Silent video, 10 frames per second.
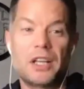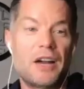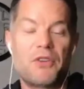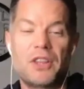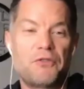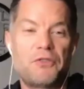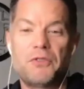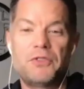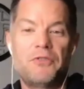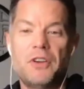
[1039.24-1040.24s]
everything
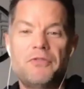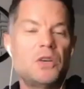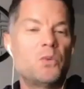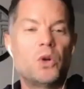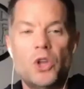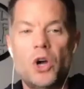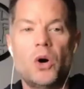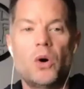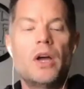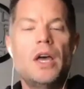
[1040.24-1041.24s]
50-50. Well,
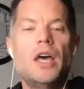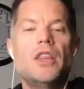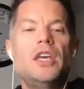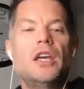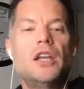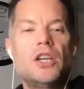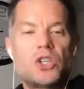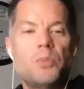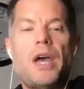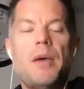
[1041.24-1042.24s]
no, the
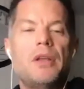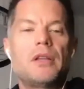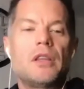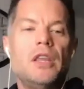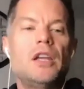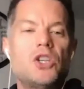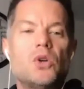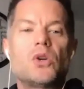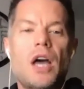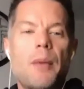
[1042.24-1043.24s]
initial payment, the
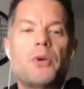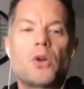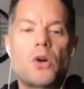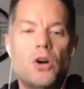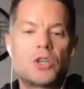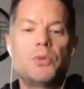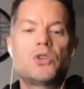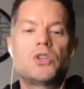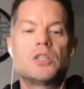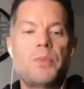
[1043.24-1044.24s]
initial capital
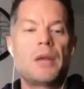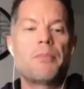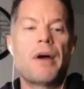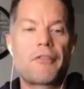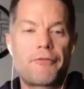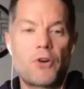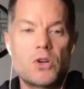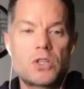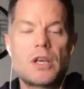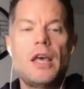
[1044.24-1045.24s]
contribution is paid back
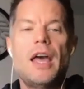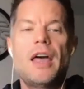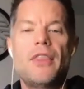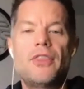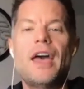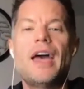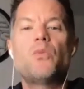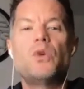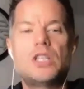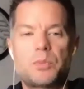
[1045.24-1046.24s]
first, and
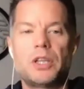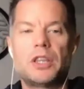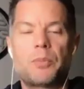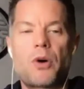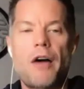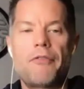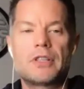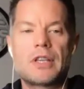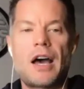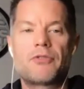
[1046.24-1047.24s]
then we split the
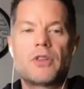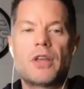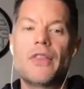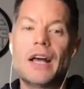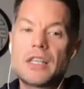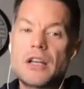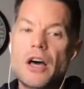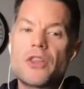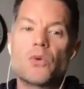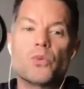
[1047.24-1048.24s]
profits after that. And that's
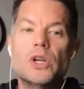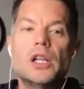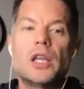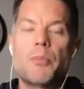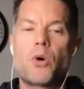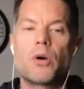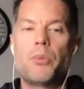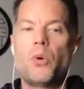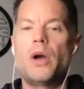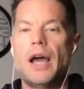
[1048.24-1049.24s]
another really
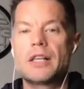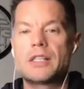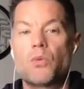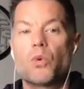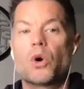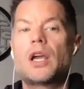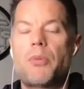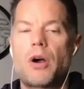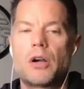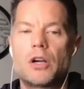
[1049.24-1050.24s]
important point as a working
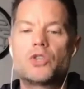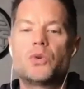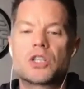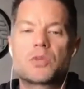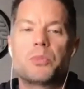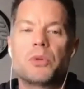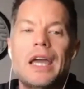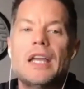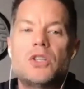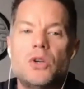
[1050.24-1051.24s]
partner to
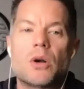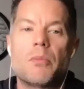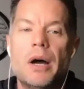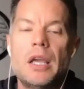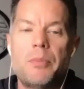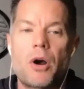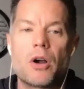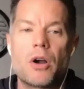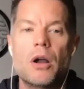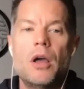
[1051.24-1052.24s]
explain to your money partner,